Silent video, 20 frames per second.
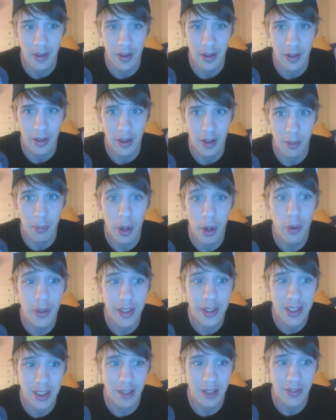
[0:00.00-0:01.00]
The
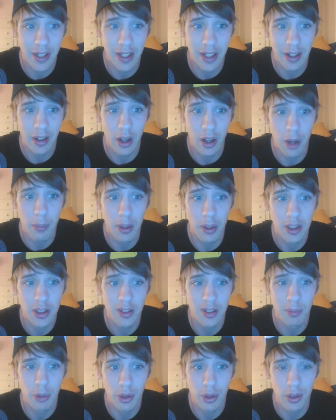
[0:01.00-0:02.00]
bonus of getting a bunch of
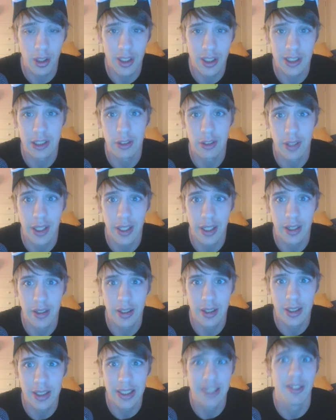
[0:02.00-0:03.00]
Murlocs in your hand
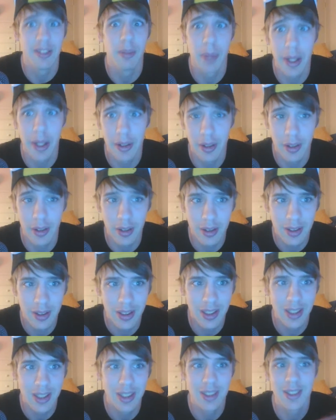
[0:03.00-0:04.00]
is even better.
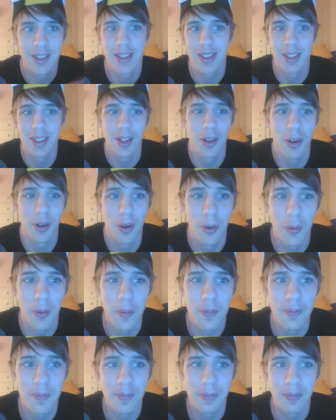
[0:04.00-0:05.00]
So
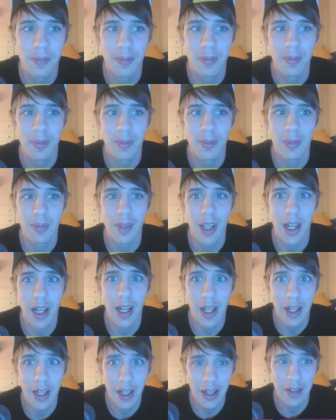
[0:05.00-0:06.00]

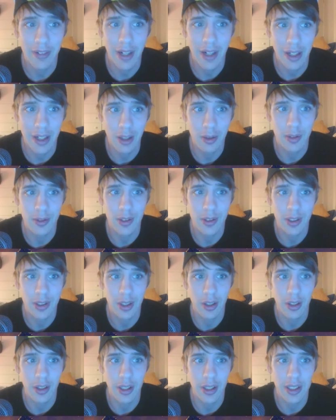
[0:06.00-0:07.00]
I have high hopes for this
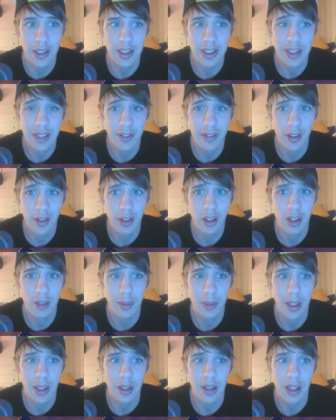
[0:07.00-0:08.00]
card. It's definitely going to
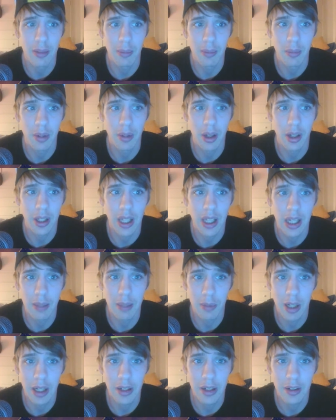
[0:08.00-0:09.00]
be a late
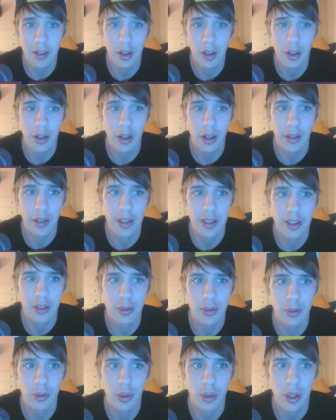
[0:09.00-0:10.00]
game kind of card, unless you